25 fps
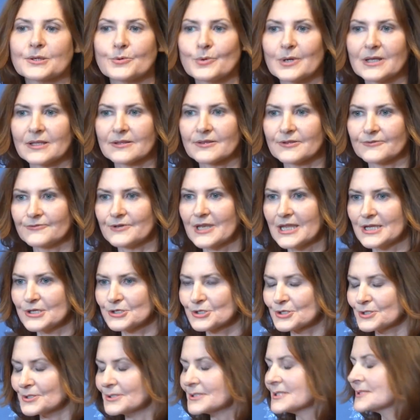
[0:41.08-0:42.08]
Wealth of
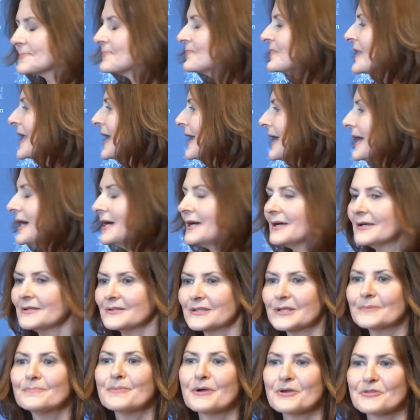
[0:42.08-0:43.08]
Nations. Uh,
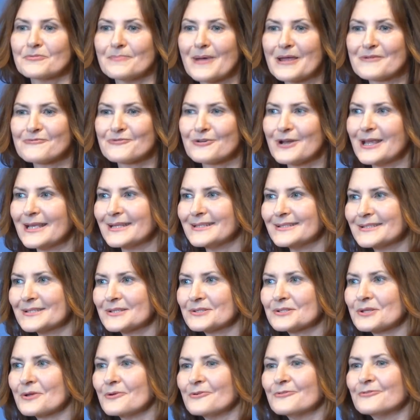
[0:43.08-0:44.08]
they're both my friends,
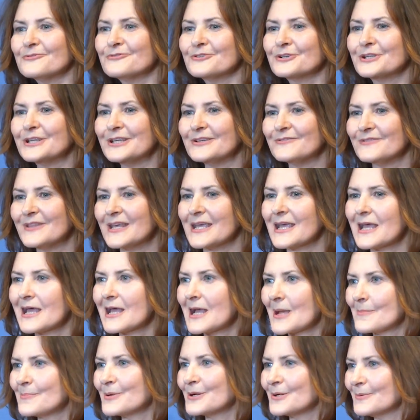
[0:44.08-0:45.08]
so forgive their
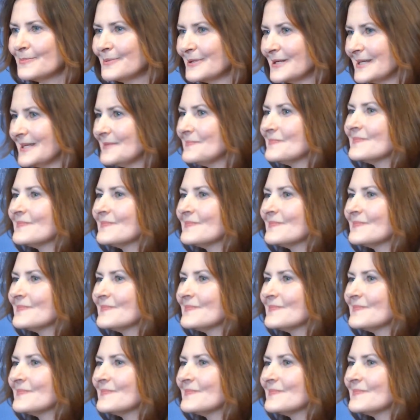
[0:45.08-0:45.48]
hyperbole.